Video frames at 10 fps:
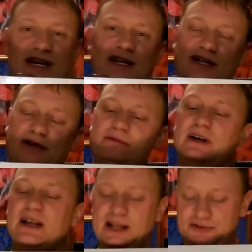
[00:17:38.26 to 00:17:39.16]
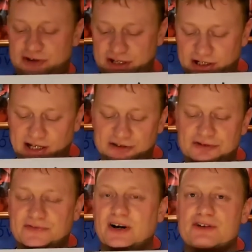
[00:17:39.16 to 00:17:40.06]
the, you know,
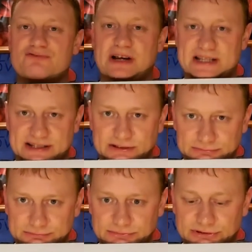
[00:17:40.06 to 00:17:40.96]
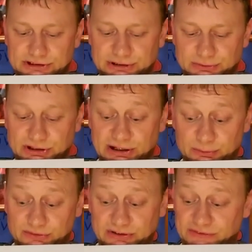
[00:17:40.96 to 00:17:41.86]
electrified racing, as it were.
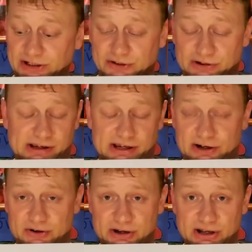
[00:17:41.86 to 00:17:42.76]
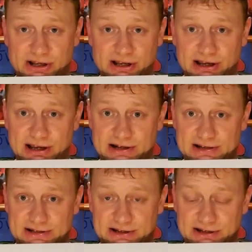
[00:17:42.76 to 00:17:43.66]
And we've given it a great go.
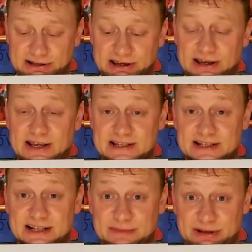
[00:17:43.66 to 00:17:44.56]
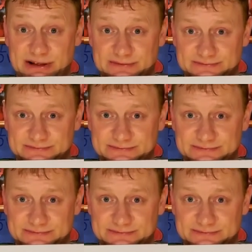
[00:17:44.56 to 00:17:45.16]
And, yeah, here's the clip now.